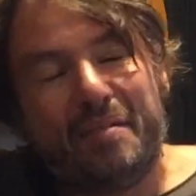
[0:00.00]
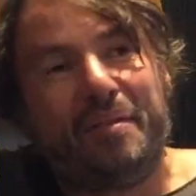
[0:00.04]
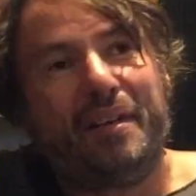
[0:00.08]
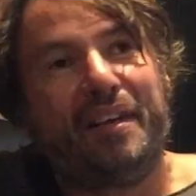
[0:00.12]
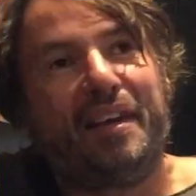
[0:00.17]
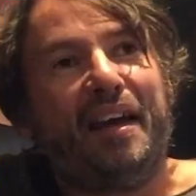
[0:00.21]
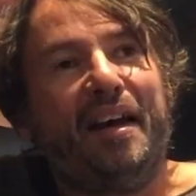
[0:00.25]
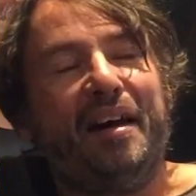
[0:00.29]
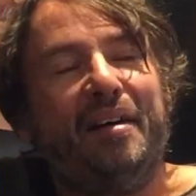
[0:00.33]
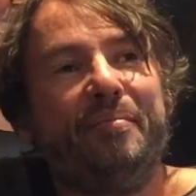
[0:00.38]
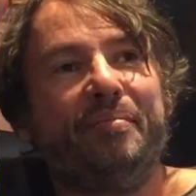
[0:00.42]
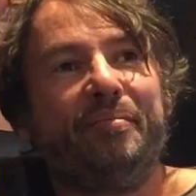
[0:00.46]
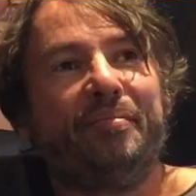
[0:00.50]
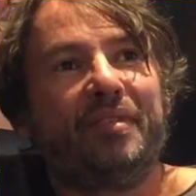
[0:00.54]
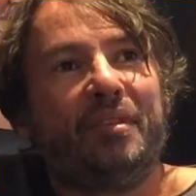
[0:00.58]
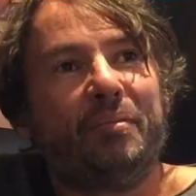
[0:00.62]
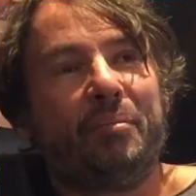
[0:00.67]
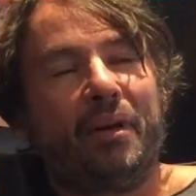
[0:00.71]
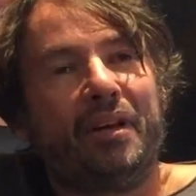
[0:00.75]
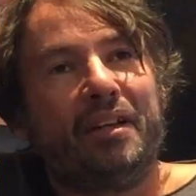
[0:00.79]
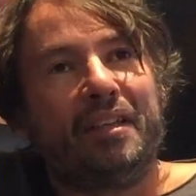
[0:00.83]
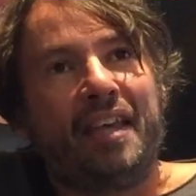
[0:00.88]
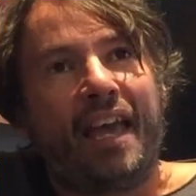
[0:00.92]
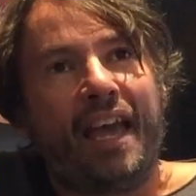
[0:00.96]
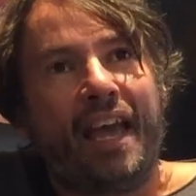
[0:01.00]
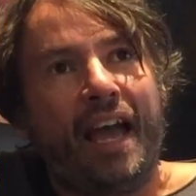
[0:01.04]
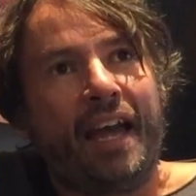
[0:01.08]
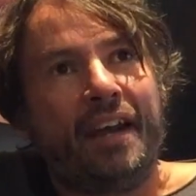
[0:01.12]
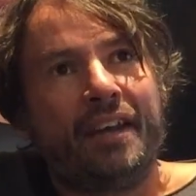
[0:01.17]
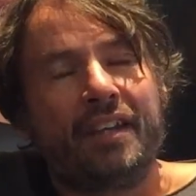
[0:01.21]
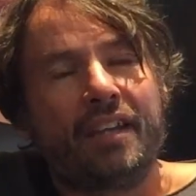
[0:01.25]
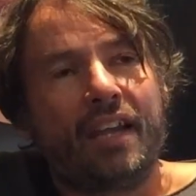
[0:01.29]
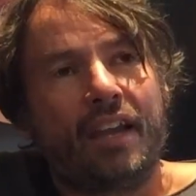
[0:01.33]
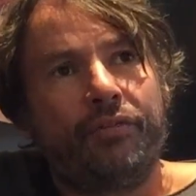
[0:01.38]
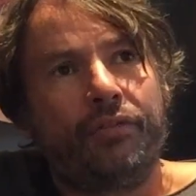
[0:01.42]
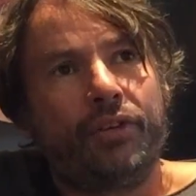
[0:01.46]
but yeah,
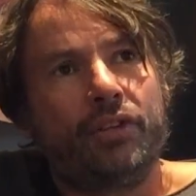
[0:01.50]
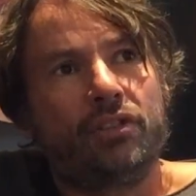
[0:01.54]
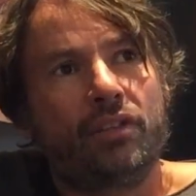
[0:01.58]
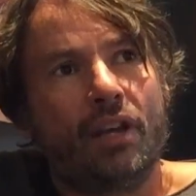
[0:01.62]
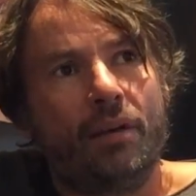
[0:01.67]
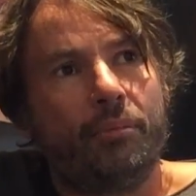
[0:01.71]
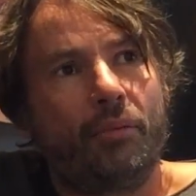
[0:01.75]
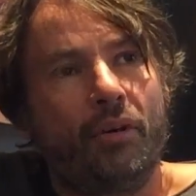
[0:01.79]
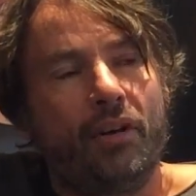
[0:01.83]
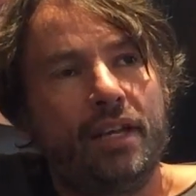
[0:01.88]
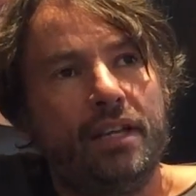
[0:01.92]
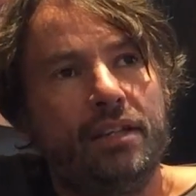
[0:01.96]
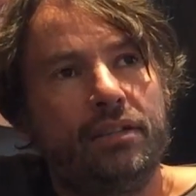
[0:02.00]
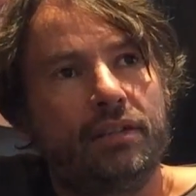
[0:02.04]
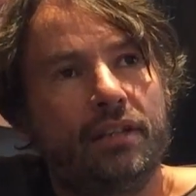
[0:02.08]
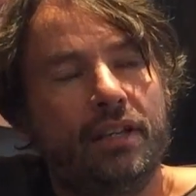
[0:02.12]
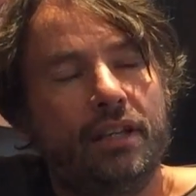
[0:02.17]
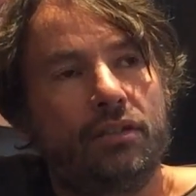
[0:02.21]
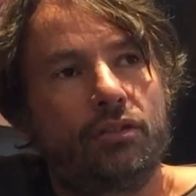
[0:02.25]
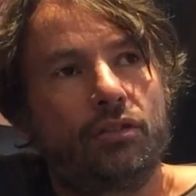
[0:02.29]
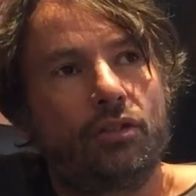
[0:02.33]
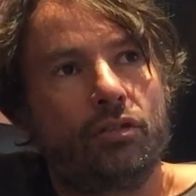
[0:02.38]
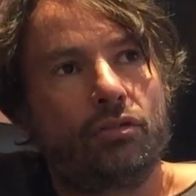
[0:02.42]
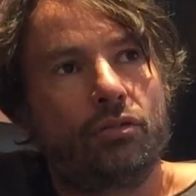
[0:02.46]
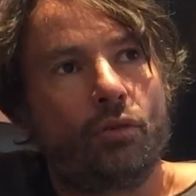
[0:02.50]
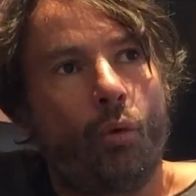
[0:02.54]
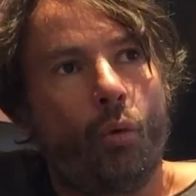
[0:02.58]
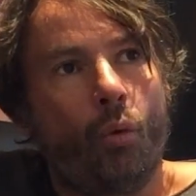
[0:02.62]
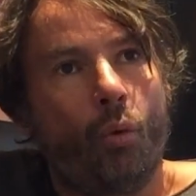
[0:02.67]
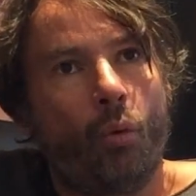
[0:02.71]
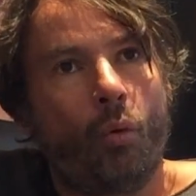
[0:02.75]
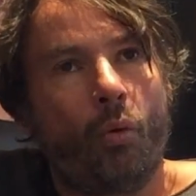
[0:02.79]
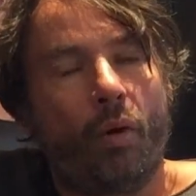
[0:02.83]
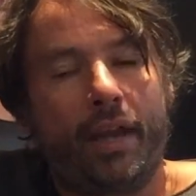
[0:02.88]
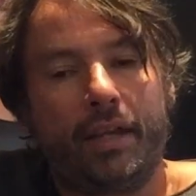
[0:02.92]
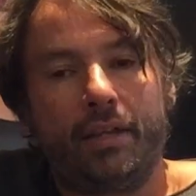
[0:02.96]
and for some reason, it's just
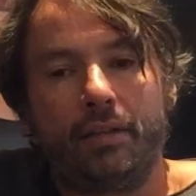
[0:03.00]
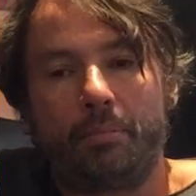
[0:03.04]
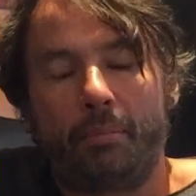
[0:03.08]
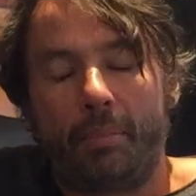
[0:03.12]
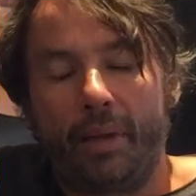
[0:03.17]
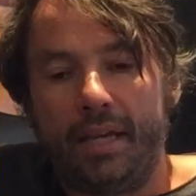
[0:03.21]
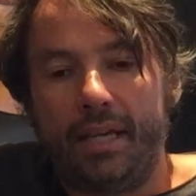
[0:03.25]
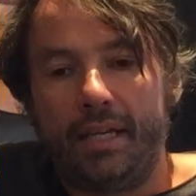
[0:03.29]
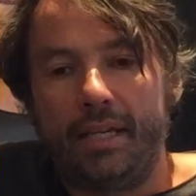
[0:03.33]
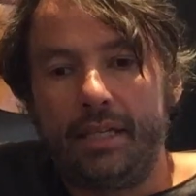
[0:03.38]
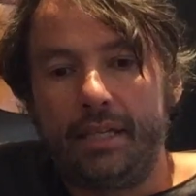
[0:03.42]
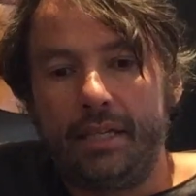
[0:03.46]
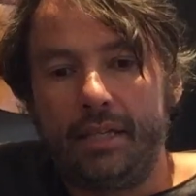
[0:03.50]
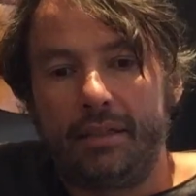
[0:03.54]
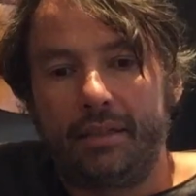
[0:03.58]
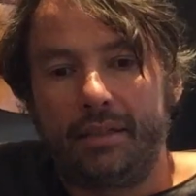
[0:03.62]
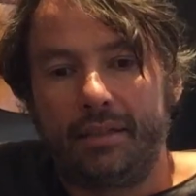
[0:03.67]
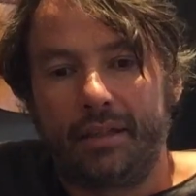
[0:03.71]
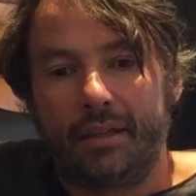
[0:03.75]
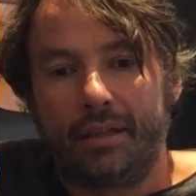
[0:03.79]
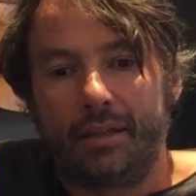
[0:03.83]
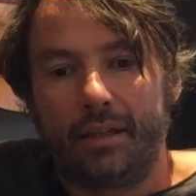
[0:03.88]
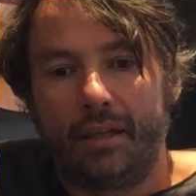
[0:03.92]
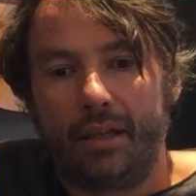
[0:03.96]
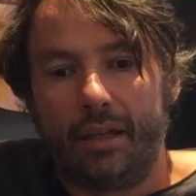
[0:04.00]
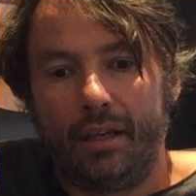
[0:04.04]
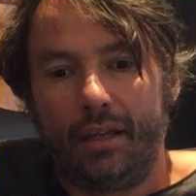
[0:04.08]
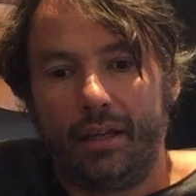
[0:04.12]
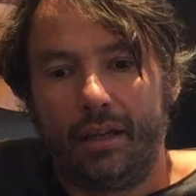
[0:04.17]
always been